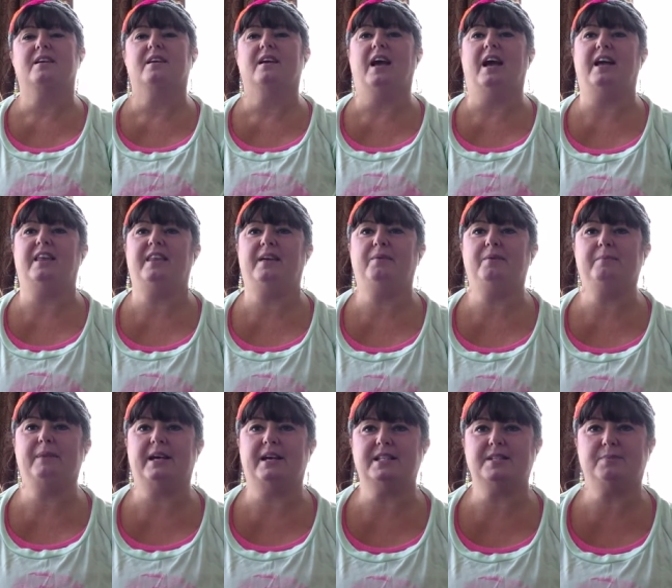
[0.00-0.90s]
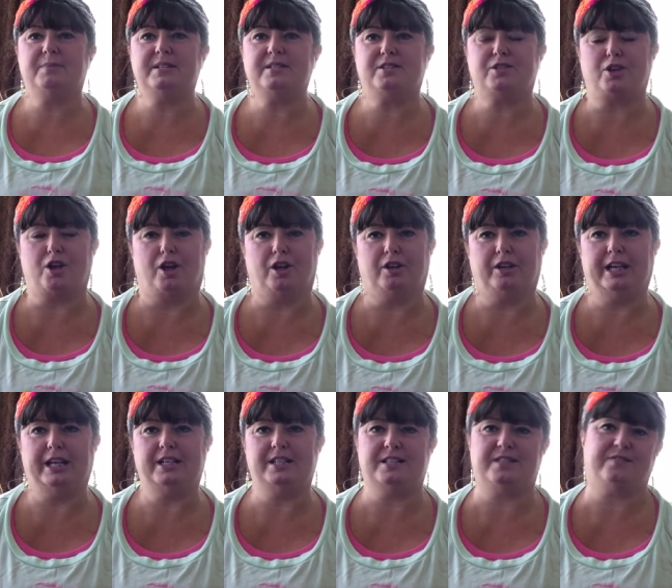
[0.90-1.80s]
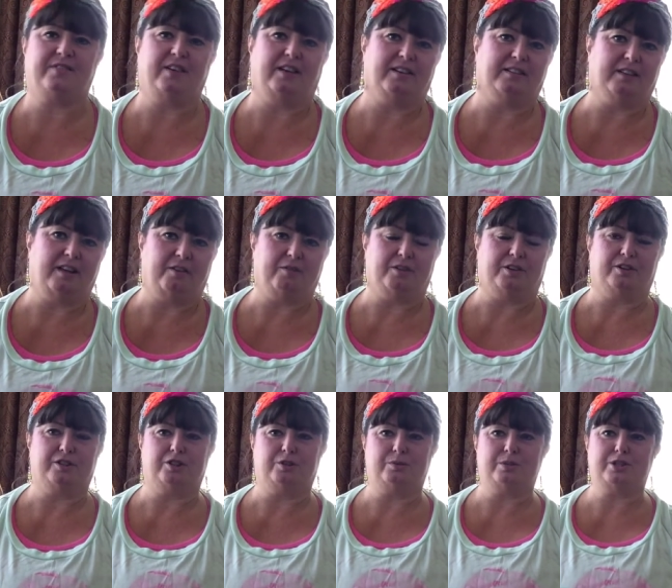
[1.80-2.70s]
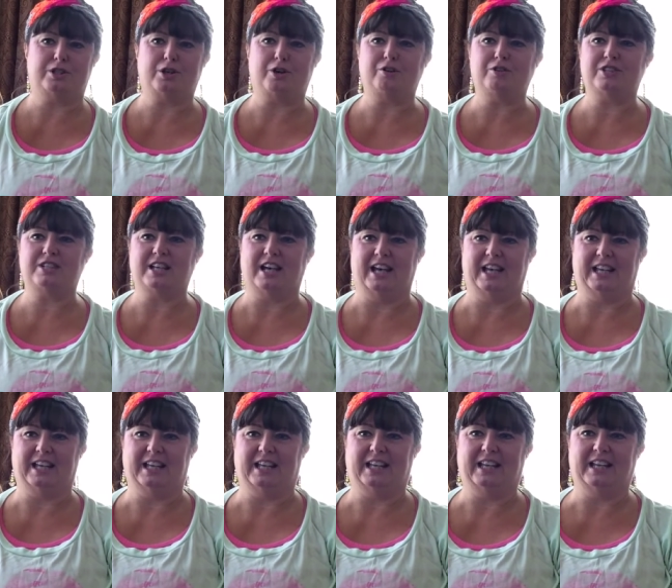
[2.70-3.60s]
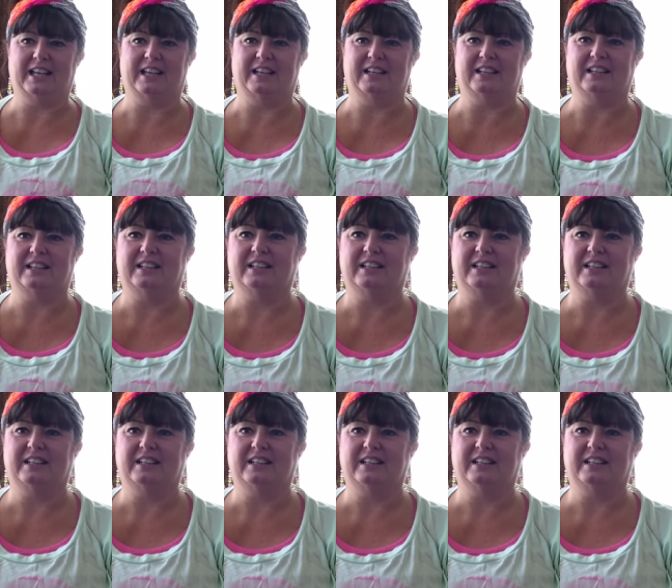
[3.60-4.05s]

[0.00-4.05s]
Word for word: And then when my husband saw her, he just fell in love with her. She was so tiny. And